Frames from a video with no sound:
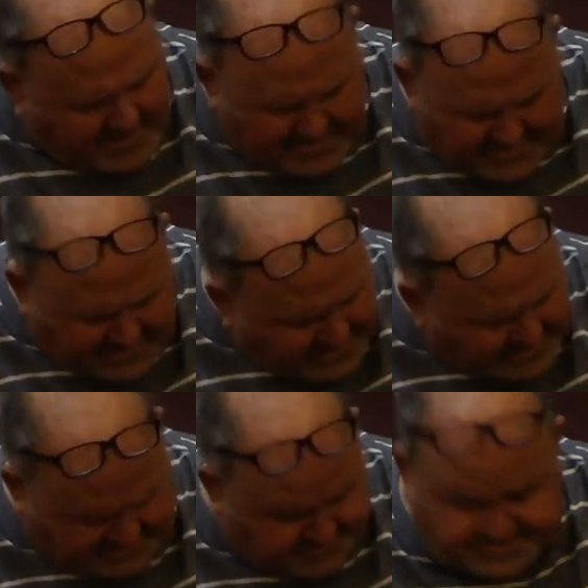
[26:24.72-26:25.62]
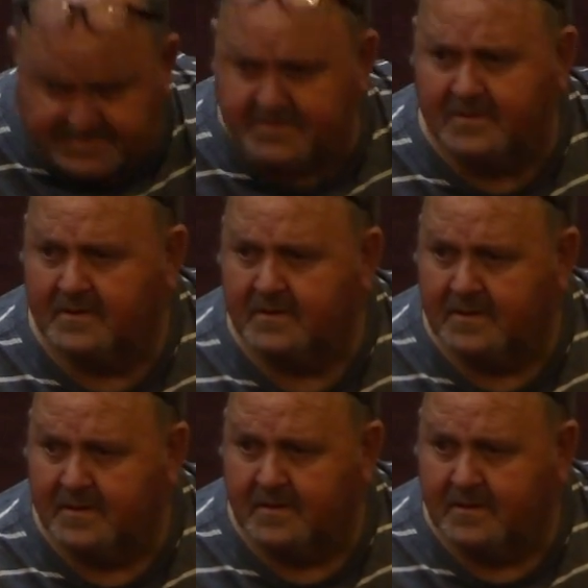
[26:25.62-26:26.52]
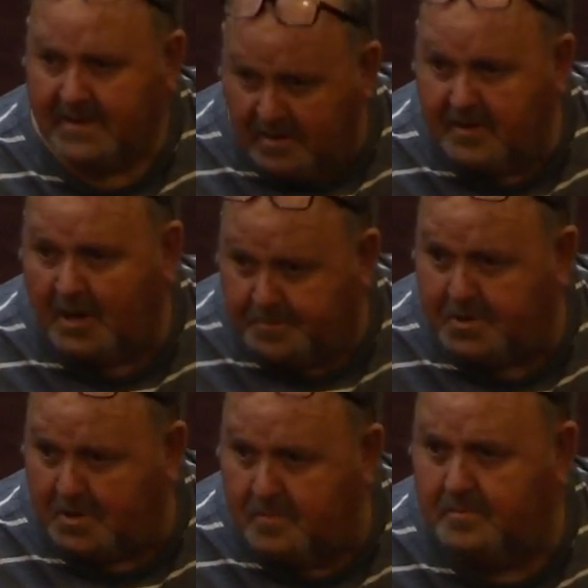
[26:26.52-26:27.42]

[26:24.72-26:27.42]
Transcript: it is, he'll help you.